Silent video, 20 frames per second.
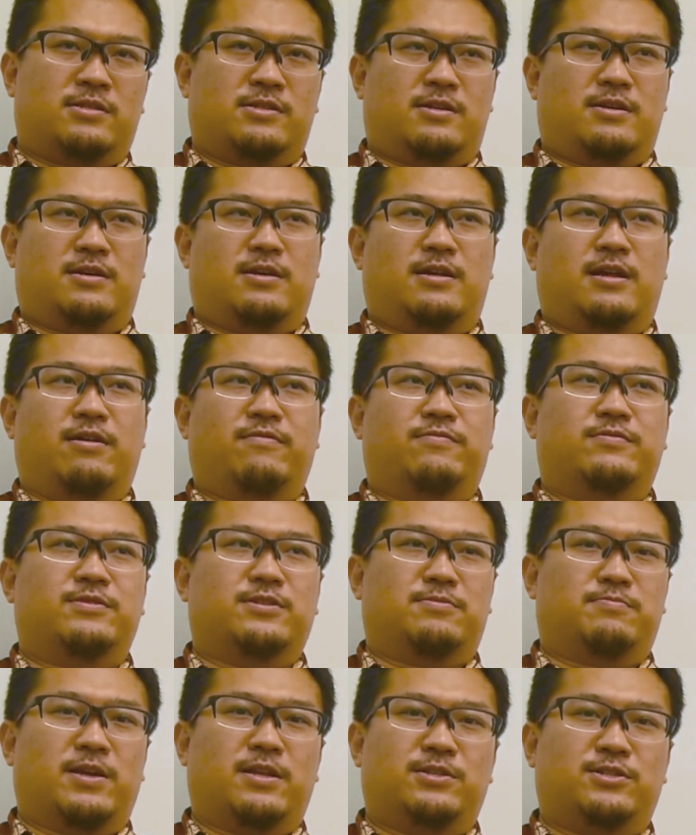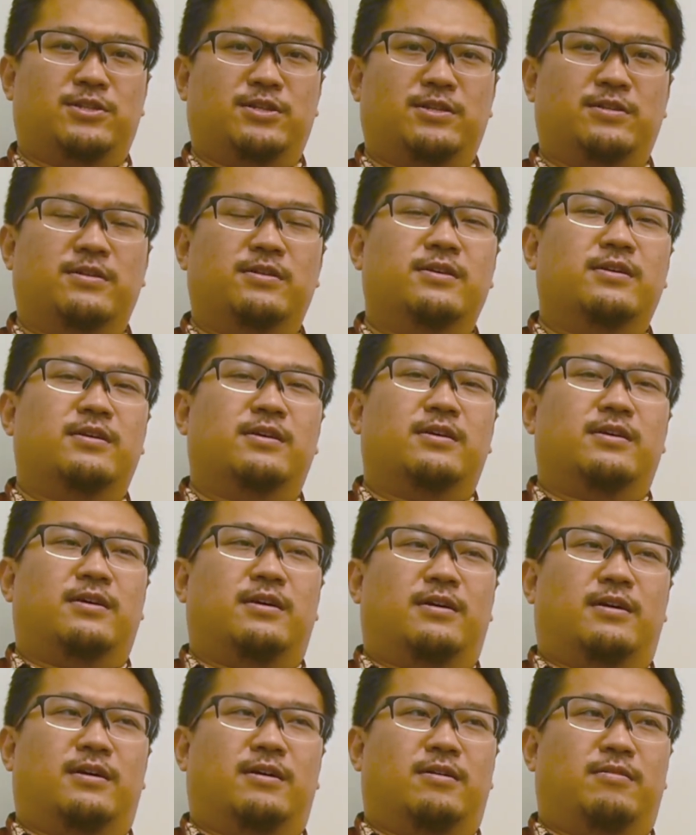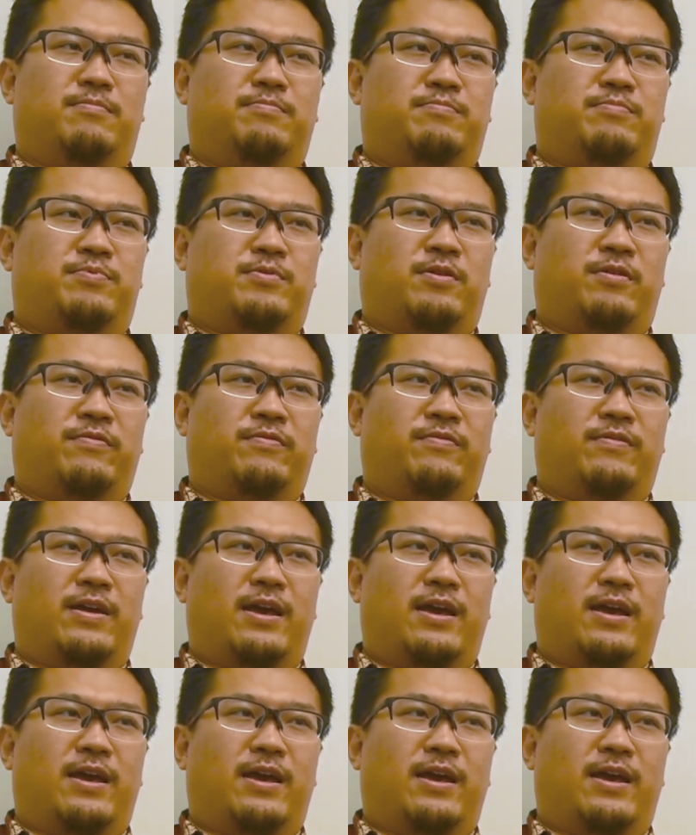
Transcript: I've just mentioned Prof.